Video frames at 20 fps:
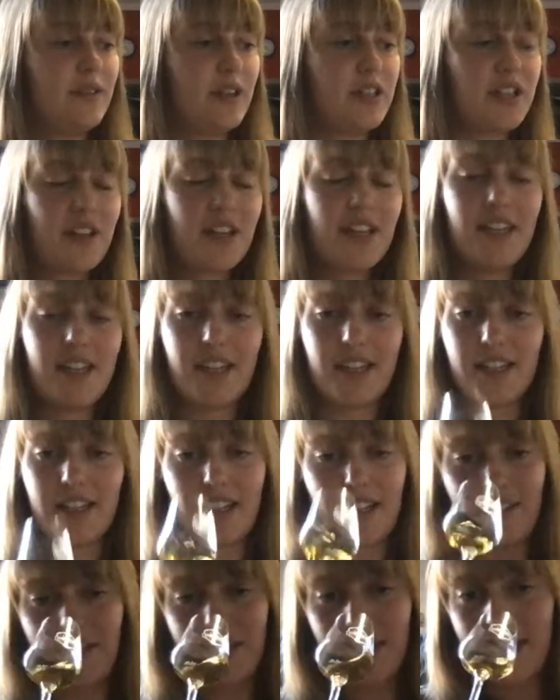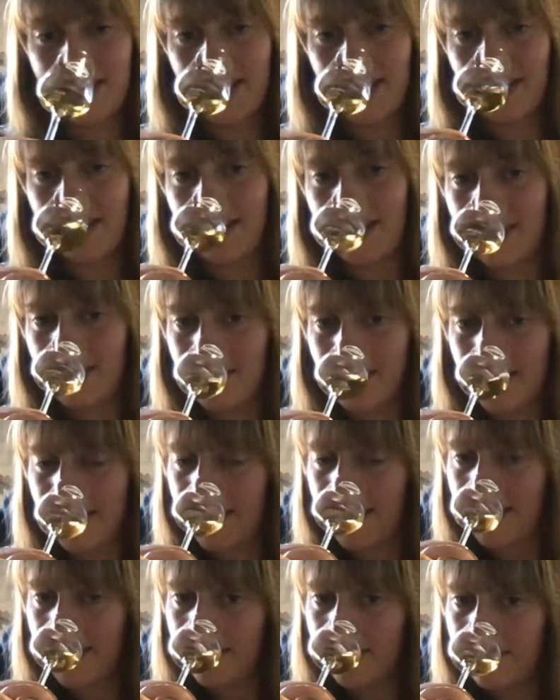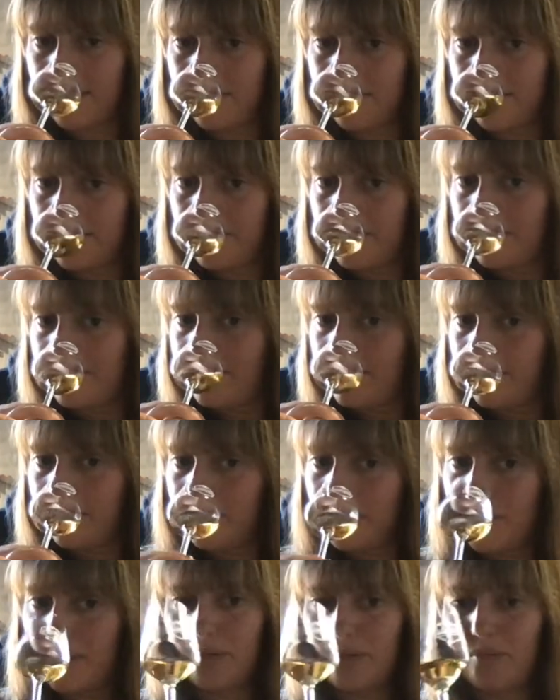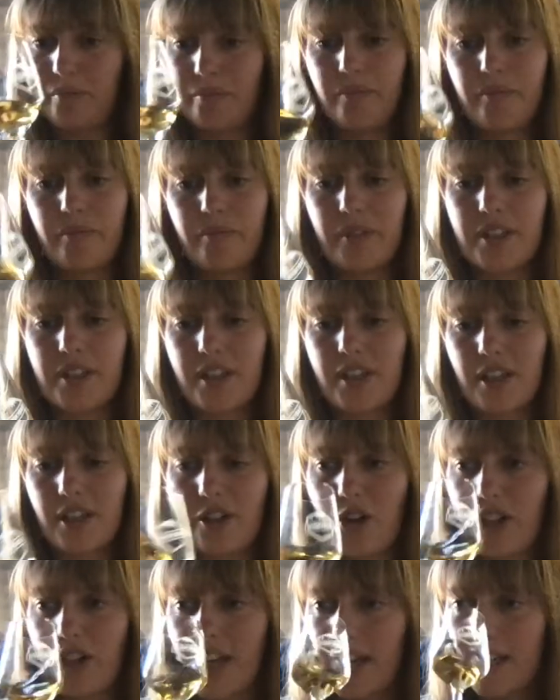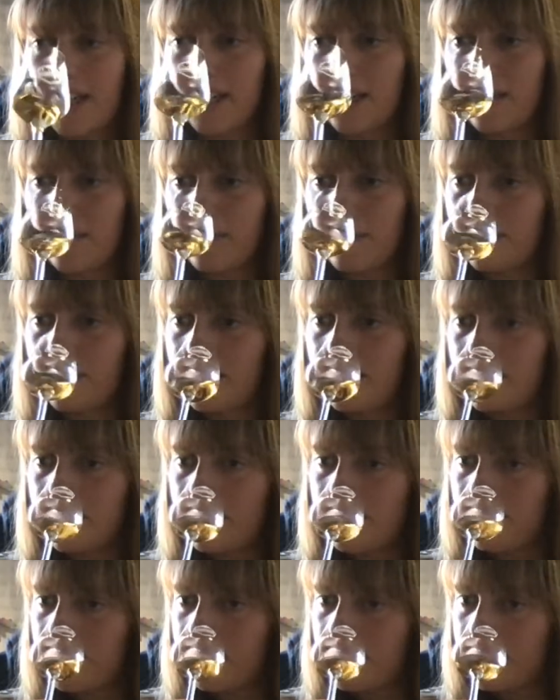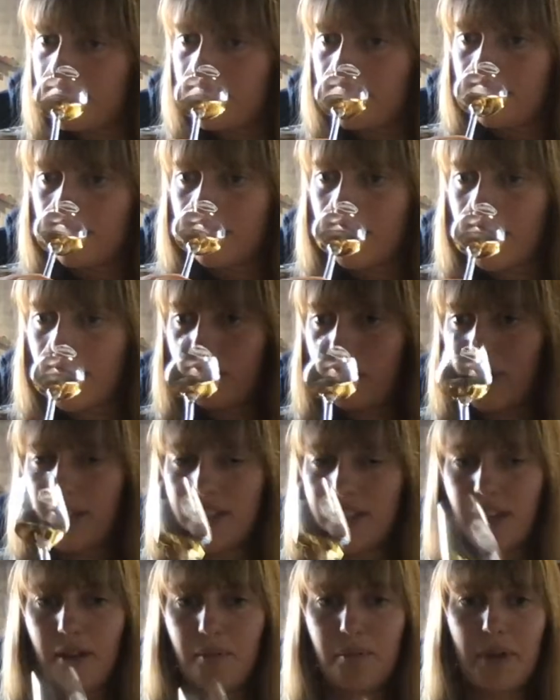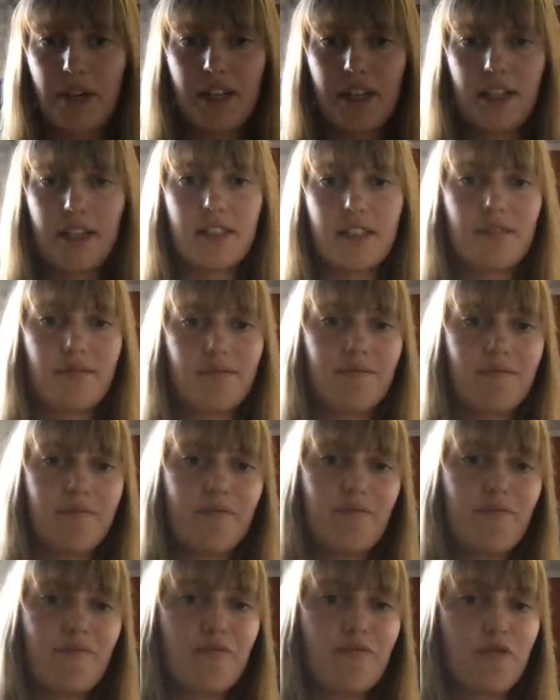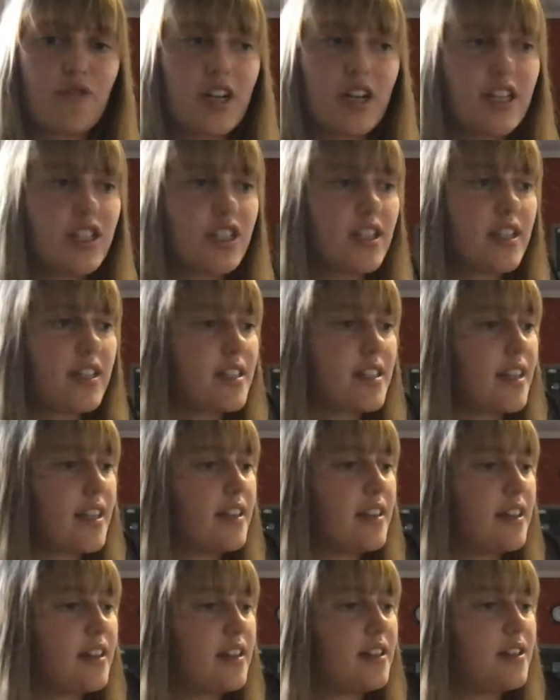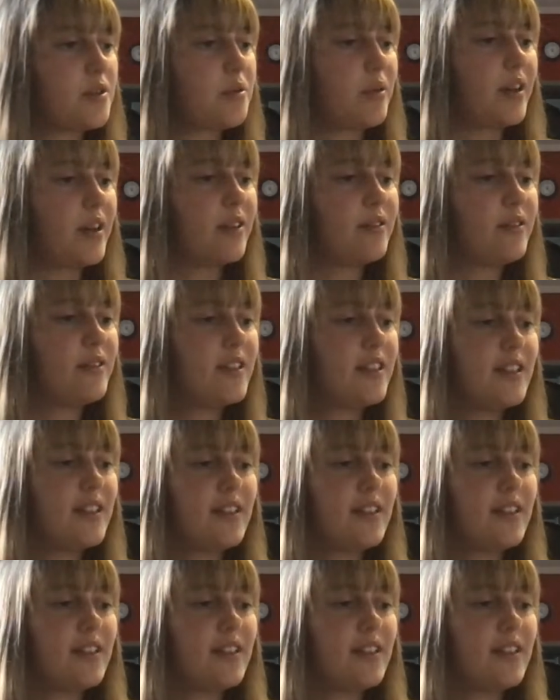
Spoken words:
I think you can kind of taste in there slightly. It's got that kind of roundness, that berries richness in there as well.